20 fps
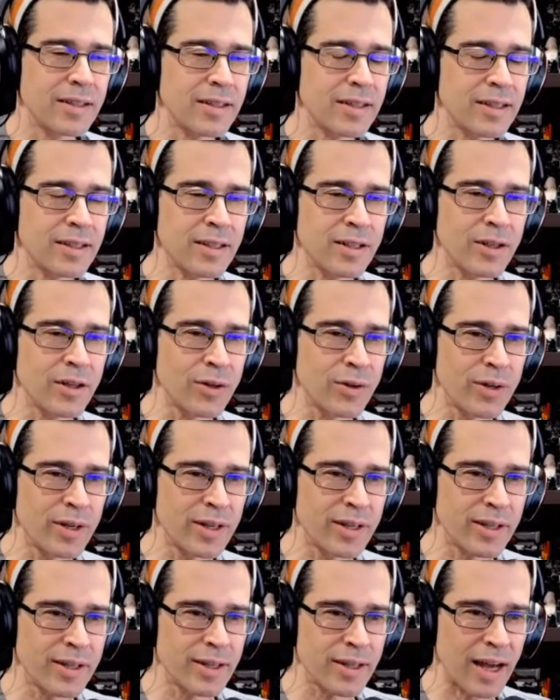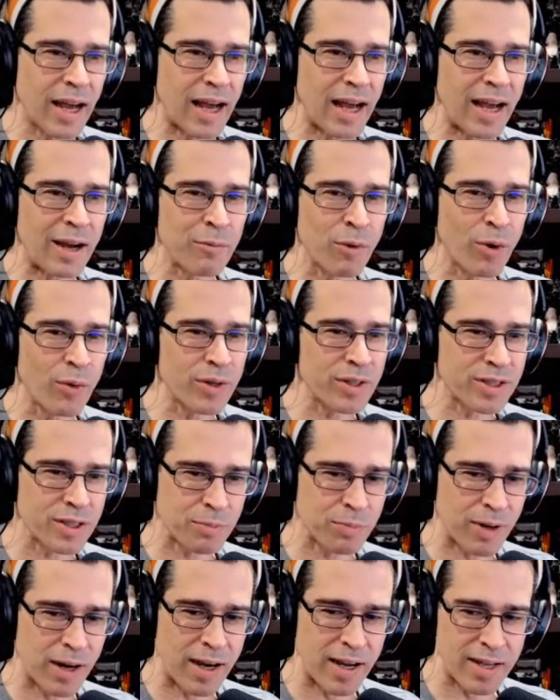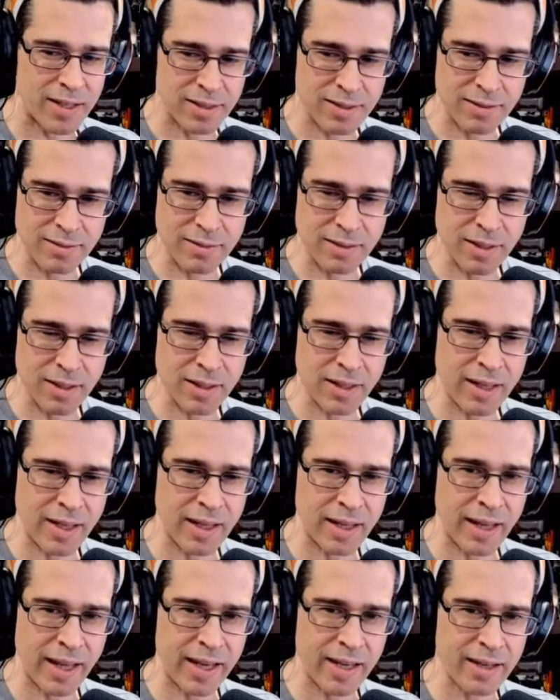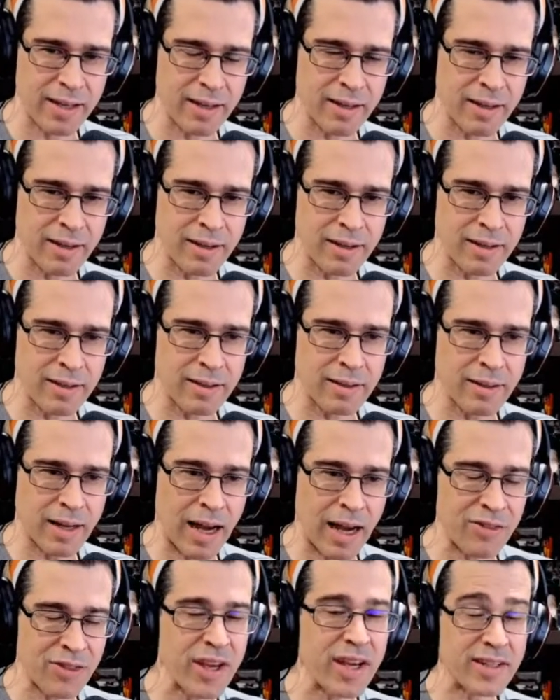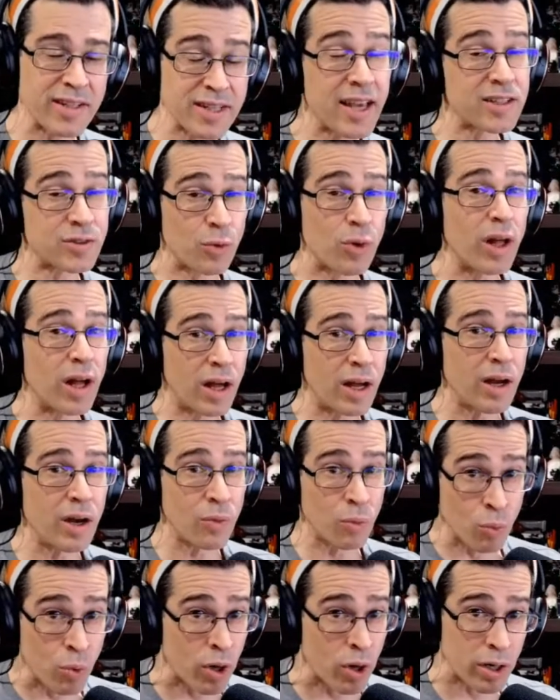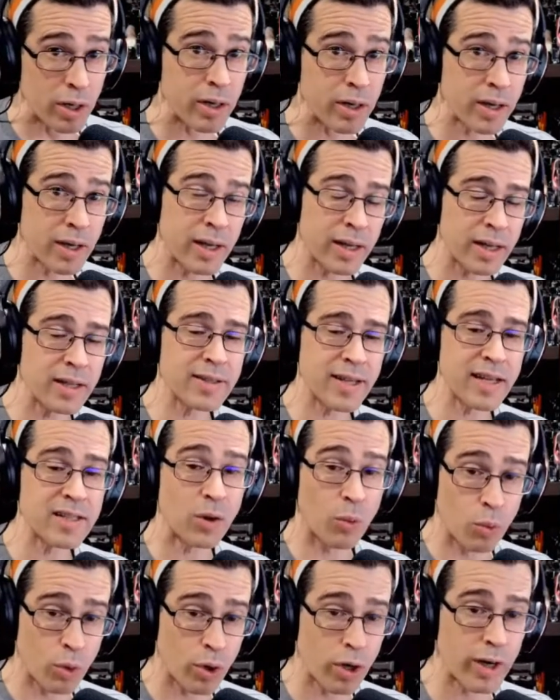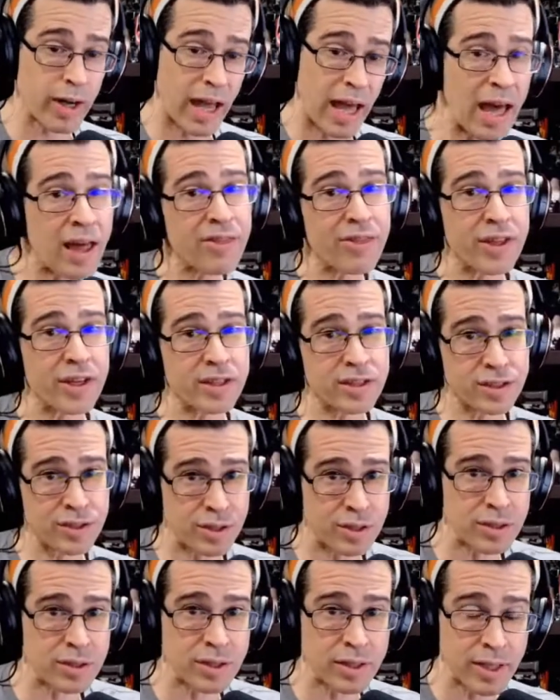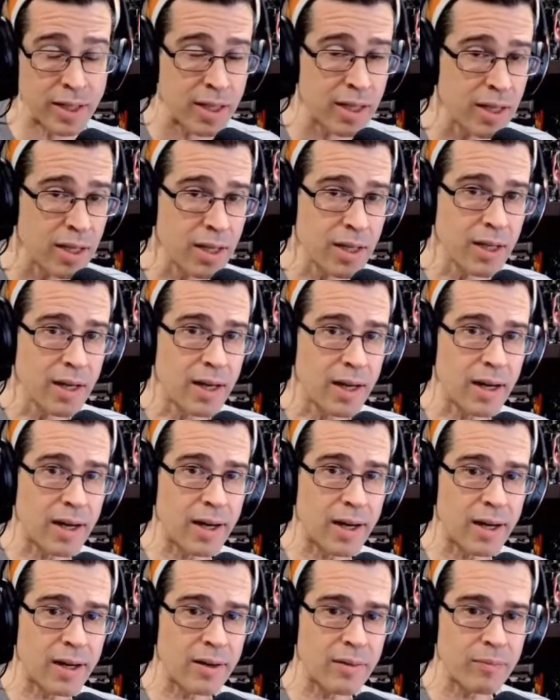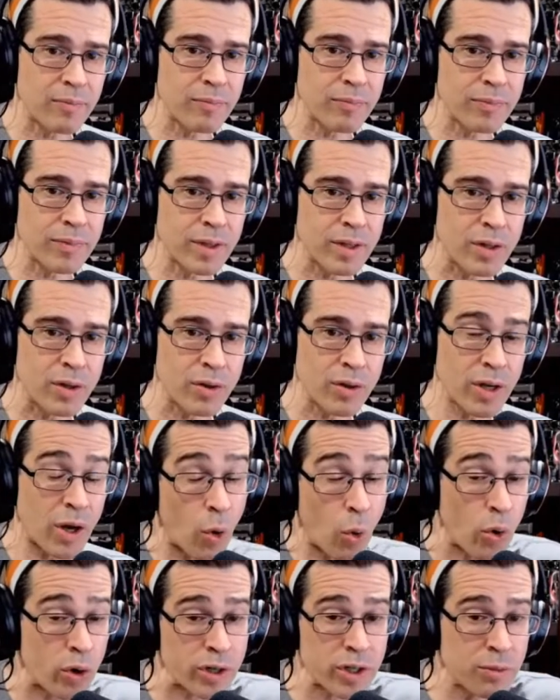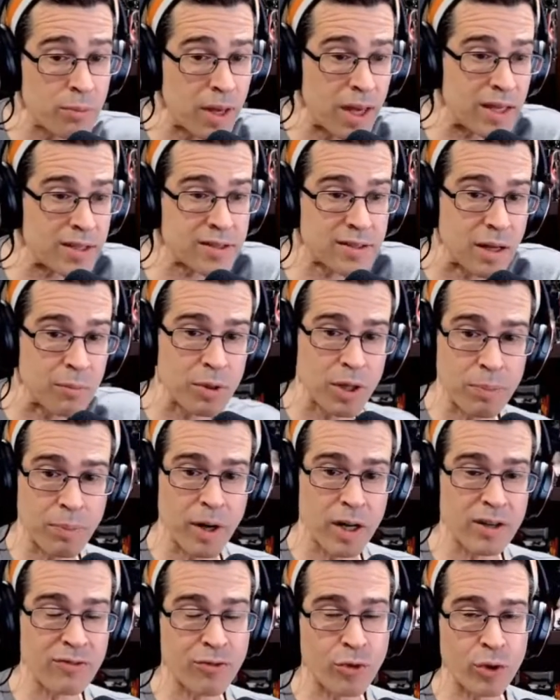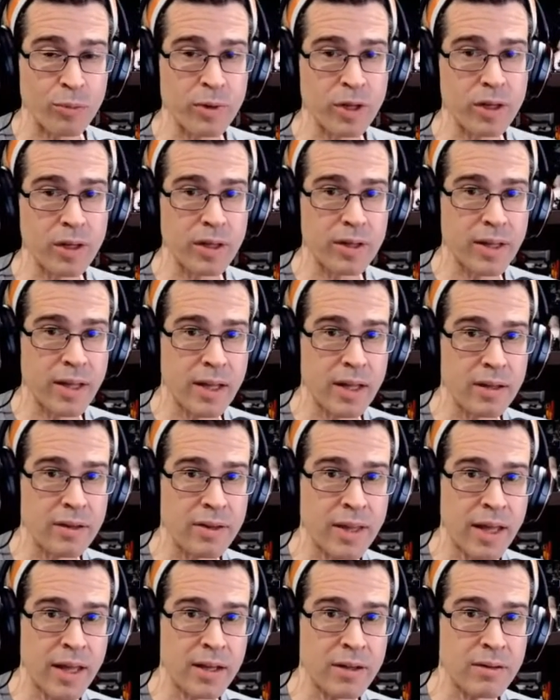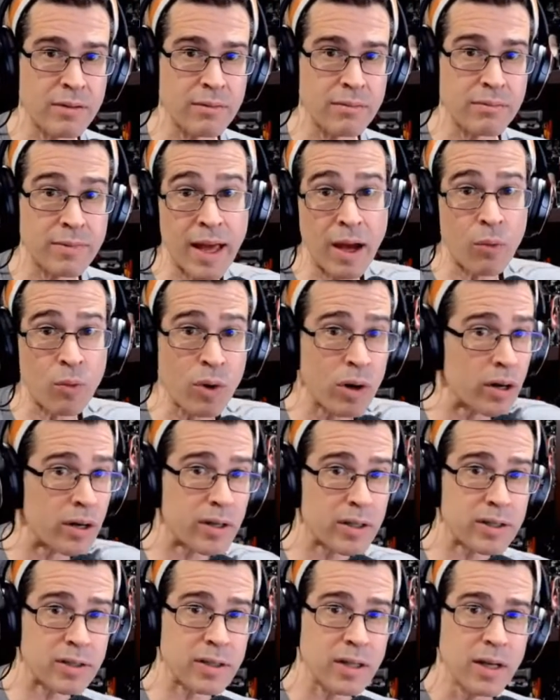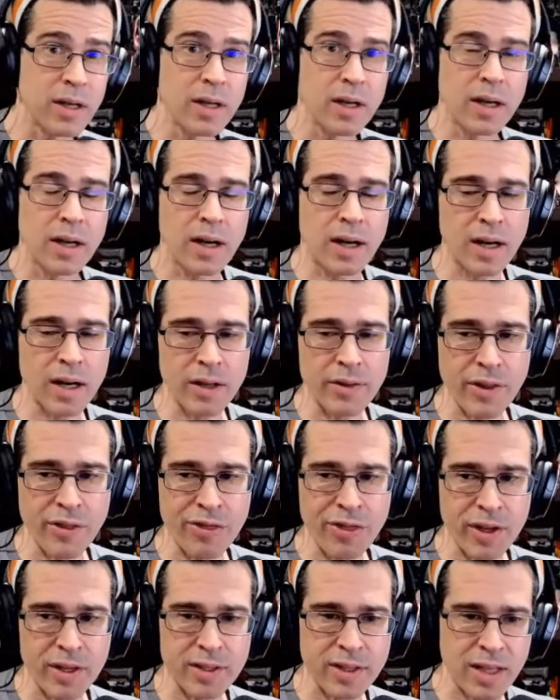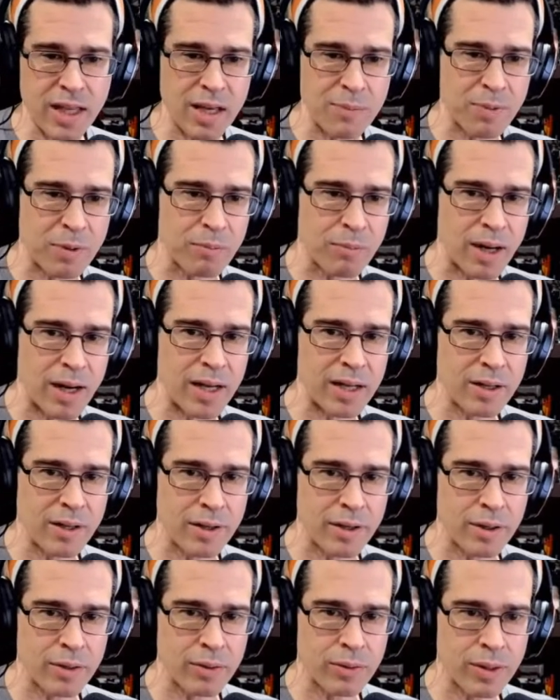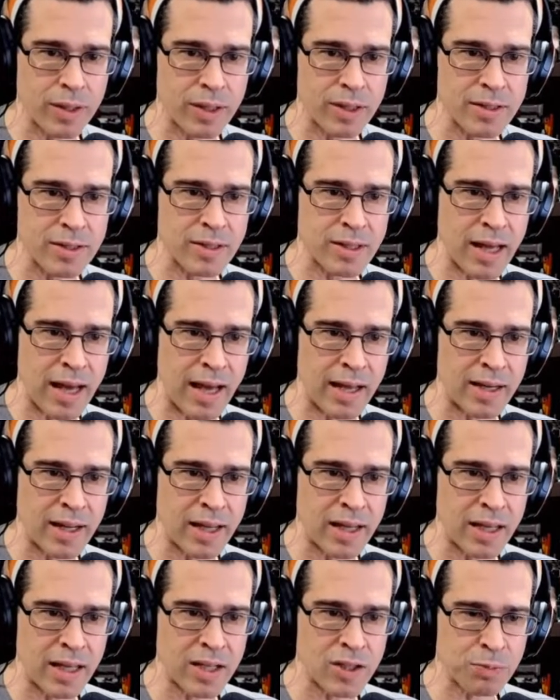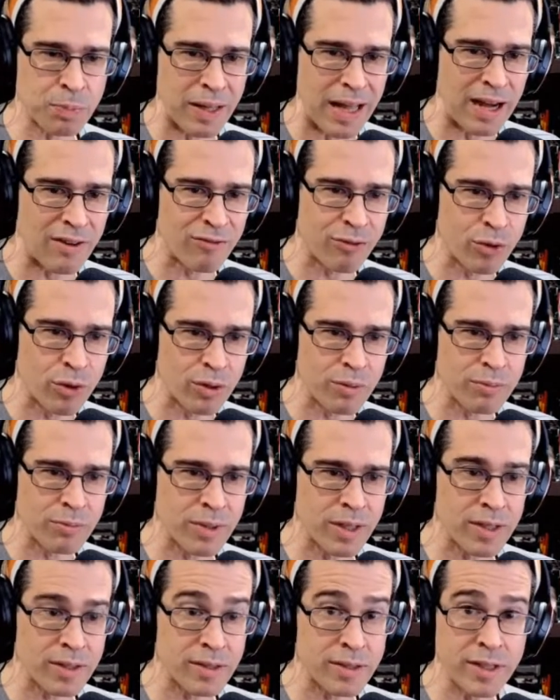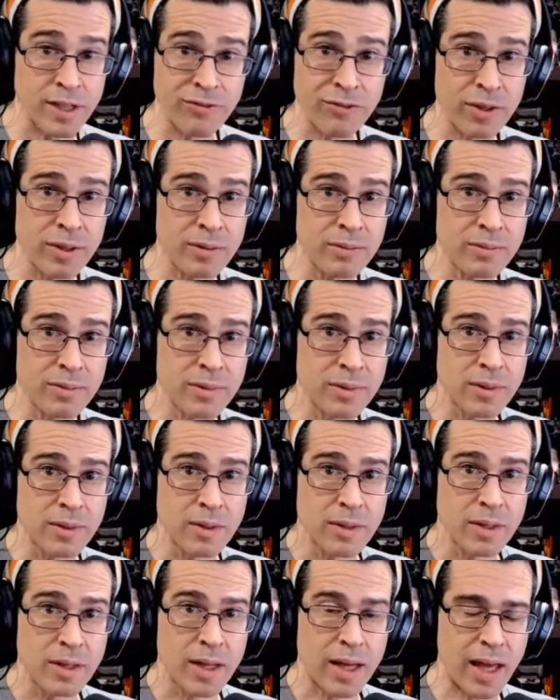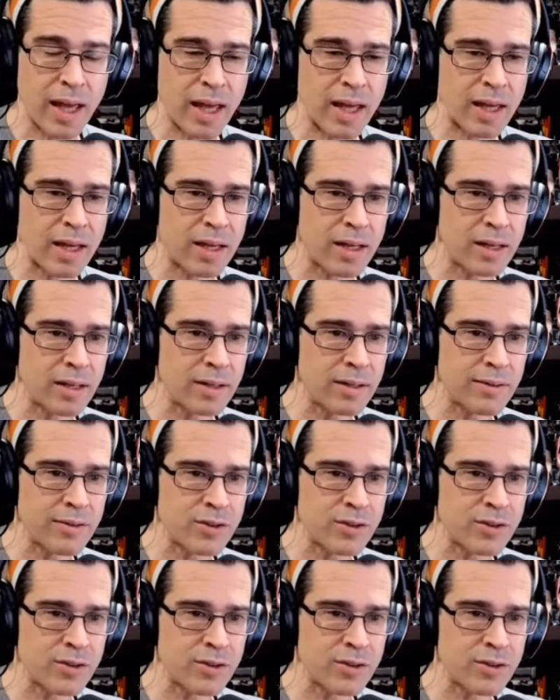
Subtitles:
I'm always surprised. I think it takes work, and it takes a work ethic, certainly. Or you may stumble upon a formula that works. The thing to keep in mind, though, is that each platform is different, and